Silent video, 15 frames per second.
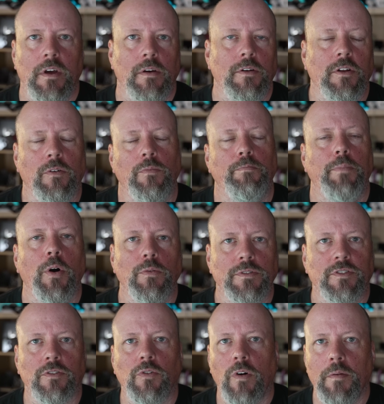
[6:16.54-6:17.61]
You know,
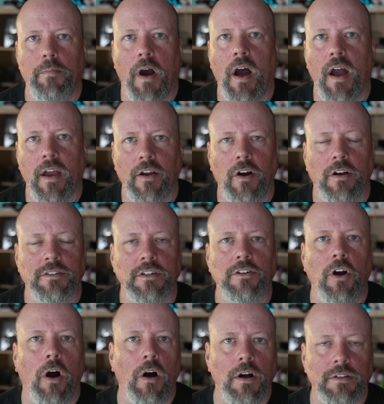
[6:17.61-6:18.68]
boats are going by causing
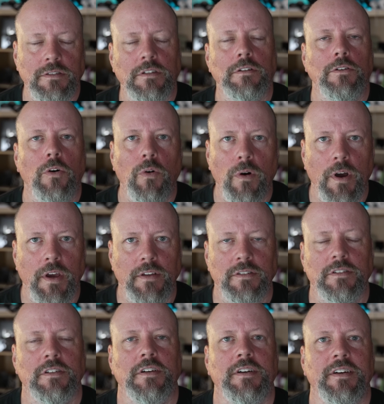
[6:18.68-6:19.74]
constant
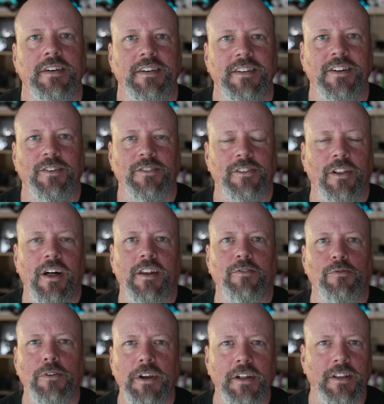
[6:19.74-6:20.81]
noise. You know, there's a lot of
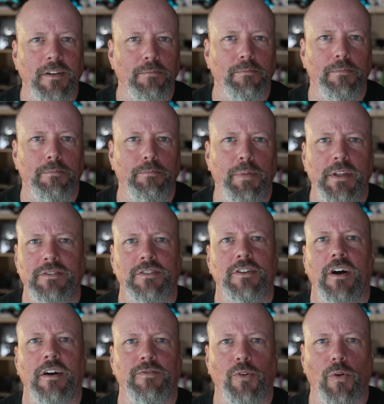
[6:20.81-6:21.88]
really pissed
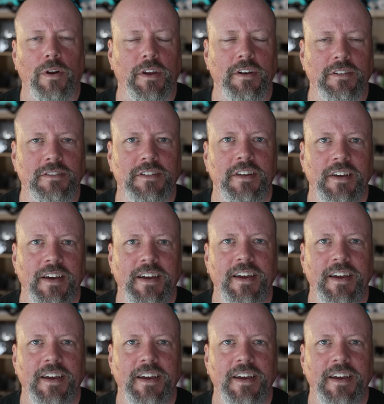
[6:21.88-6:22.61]
off orcas